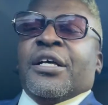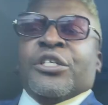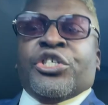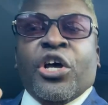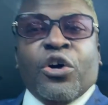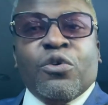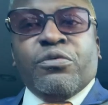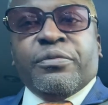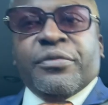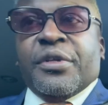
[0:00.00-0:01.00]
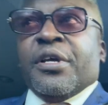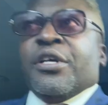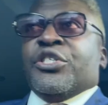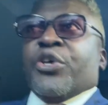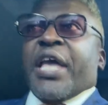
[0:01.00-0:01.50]
So,
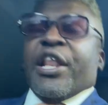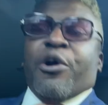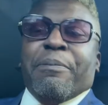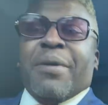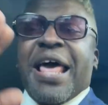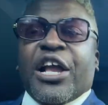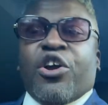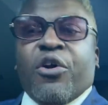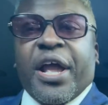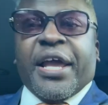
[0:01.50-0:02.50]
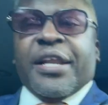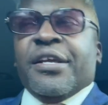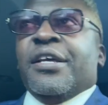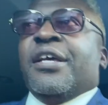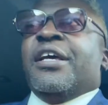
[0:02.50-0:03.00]
to get her black cred,
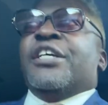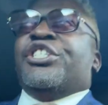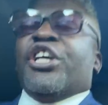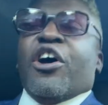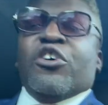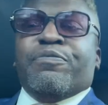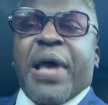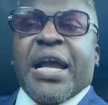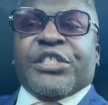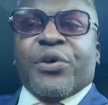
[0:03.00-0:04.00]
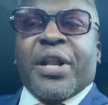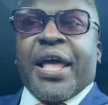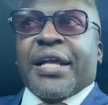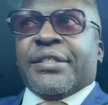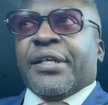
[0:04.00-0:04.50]
she goes back to
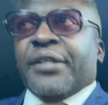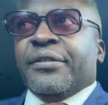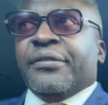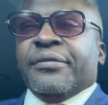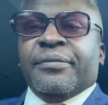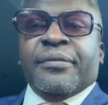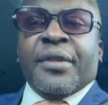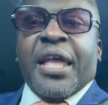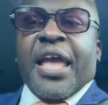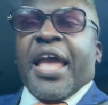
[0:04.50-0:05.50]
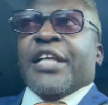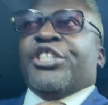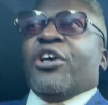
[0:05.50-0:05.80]
Atlanta, and she